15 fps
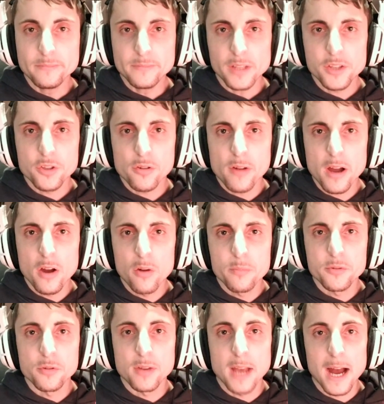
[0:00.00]
So I
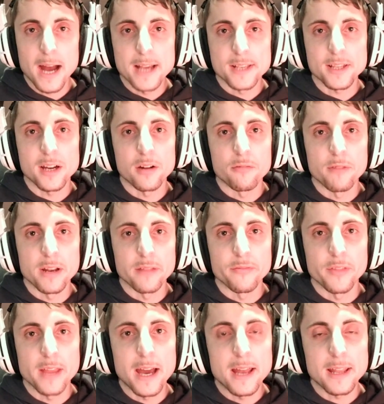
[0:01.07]
hope you guys are ready for
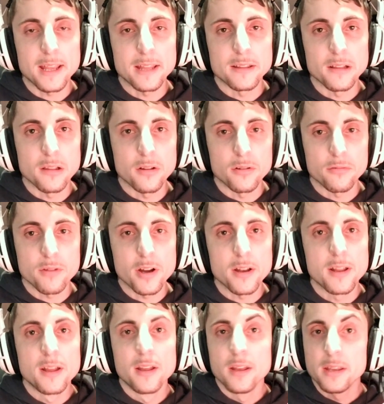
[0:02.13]
that in the long
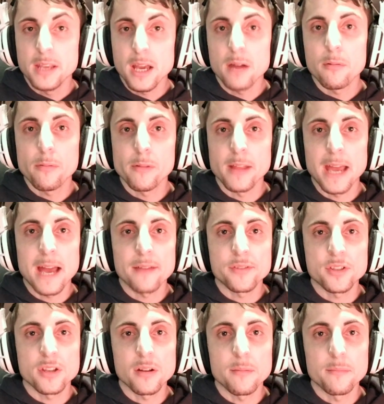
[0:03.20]
run. Yeah, we will have
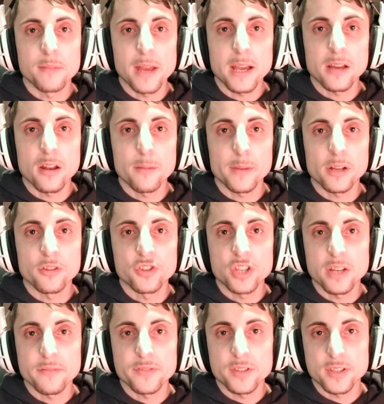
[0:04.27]
some economical
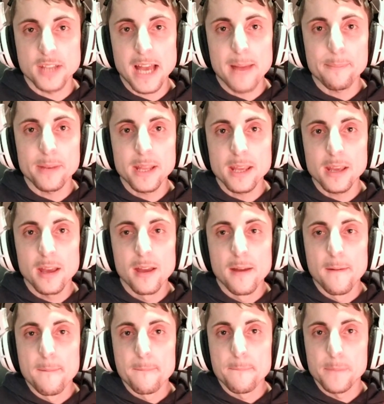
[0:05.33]
shifts happening.
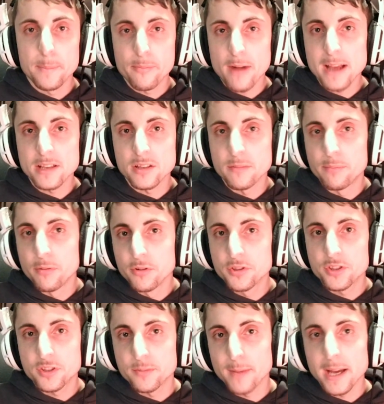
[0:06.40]
The prices of
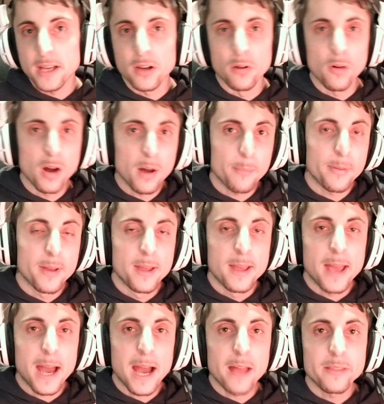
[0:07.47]
boosts might go up,
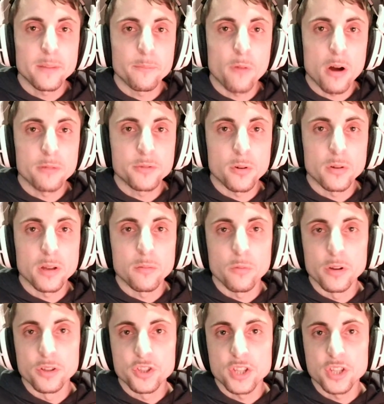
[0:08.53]
and the WoW token
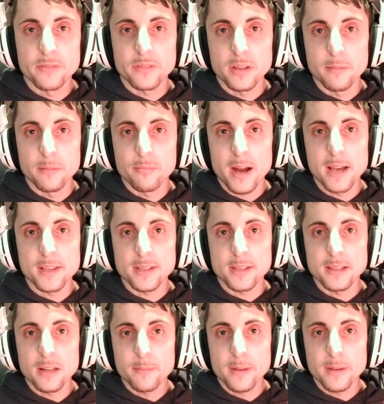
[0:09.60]
will shift in price a
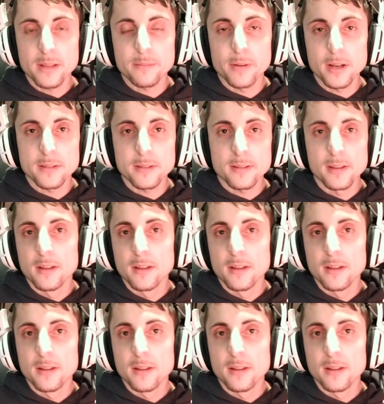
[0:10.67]
little bit, but